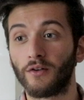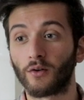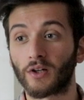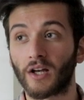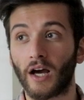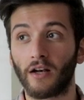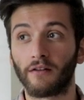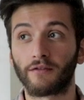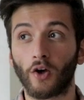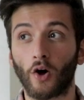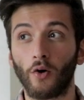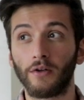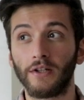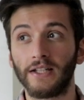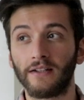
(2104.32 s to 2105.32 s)
you're kind of
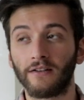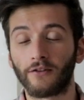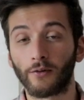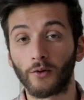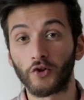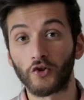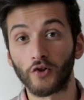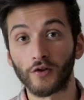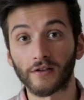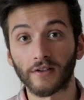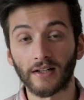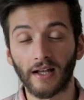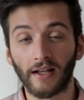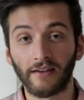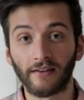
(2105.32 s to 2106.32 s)
going into a juice
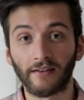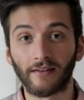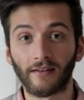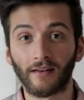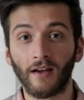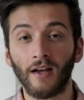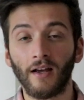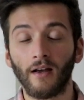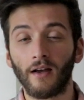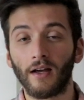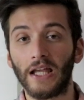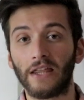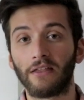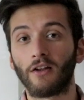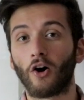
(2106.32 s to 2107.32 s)
cleanse
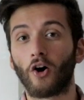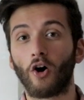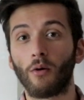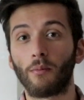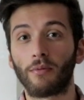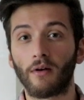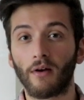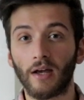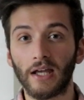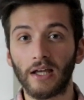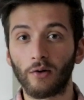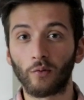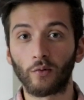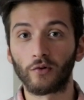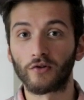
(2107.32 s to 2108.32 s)
in the hope that
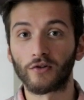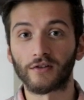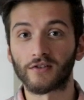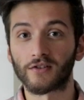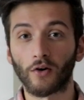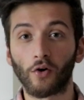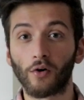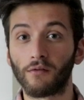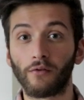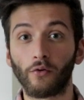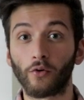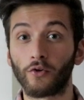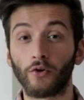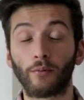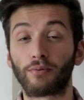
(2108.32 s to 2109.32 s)
it will just solve
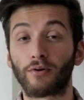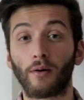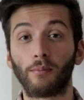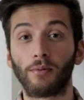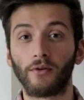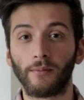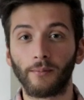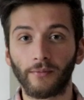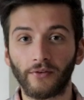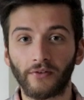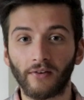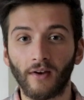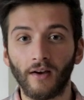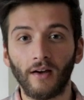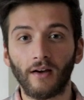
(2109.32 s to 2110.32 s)
all your
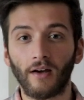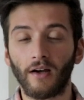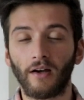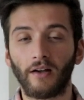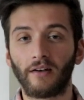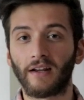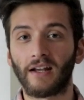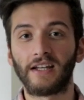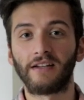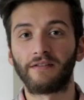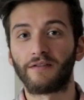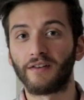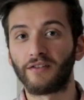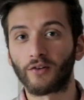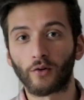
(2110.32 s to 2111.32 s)
problems and any
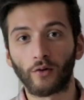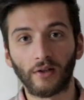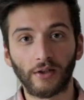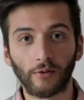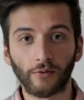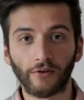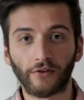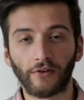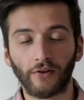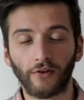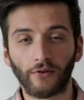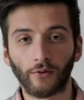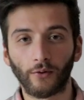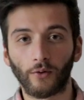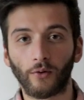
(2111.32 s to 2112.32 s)
physical
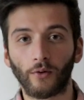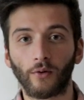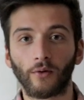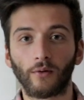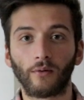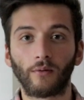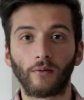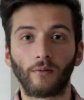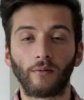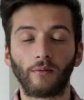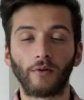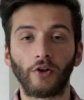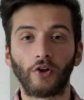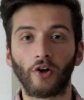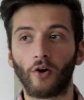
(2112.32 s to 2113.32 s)
illnesses or,
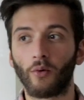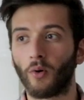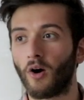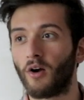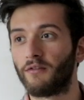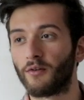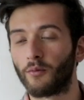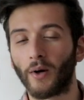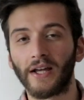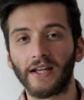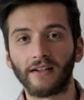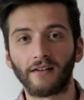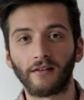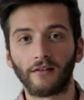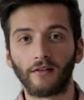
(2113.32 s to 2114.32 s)
you know,
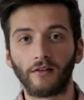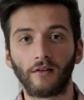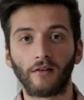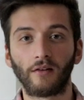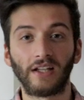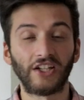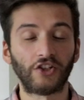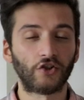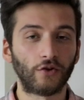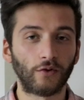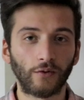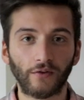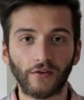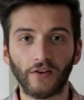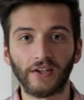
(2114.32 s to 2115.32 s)
overweight
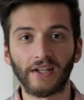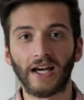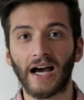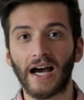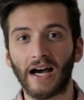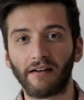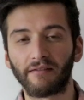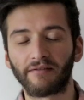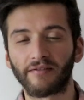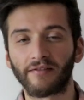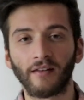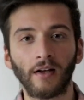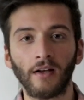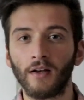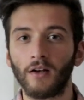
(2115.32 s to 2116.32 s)
issues that you have
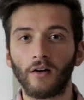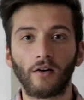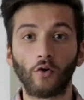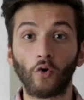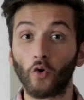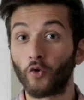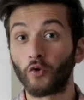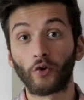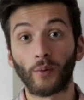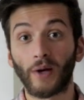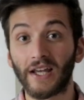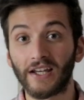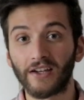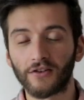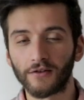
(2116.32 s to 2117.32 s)
or
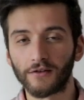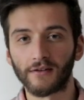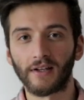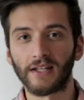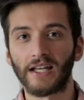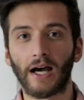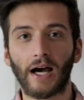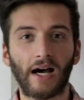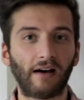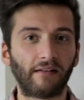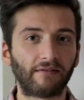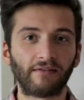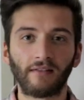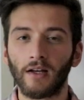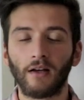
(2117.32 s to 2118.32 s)
underweight issues that you
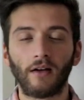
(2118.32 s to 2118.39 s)
have,